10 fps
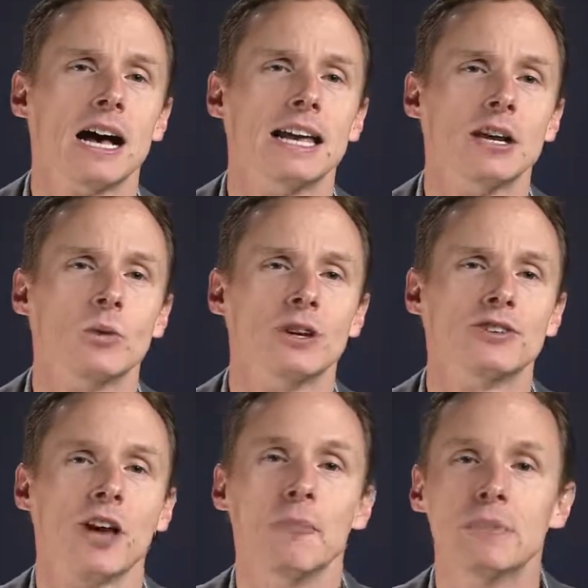It
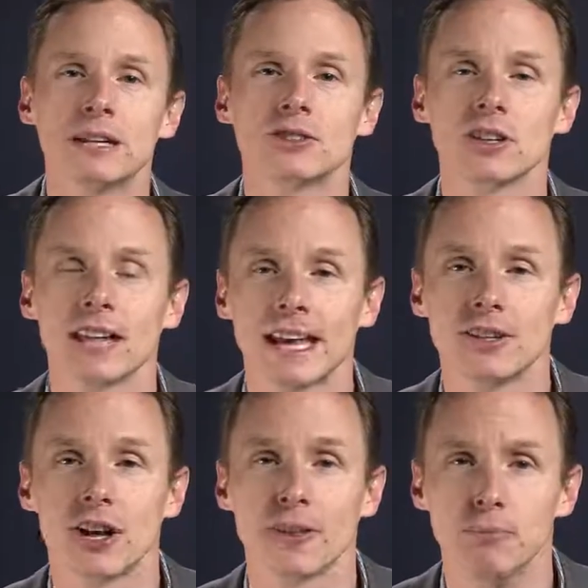was meant to
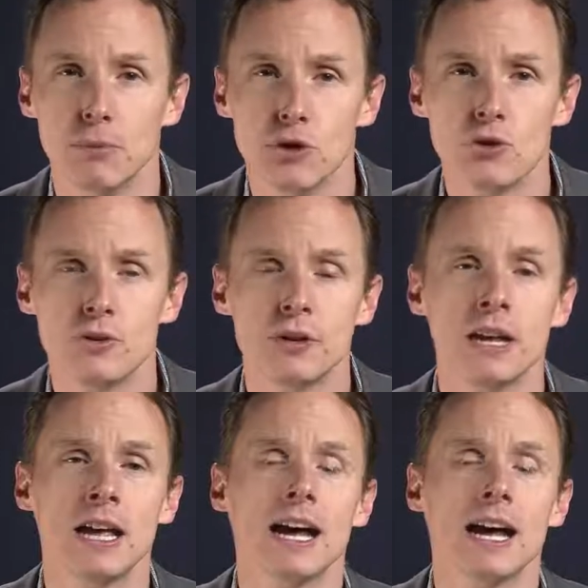land on the moon.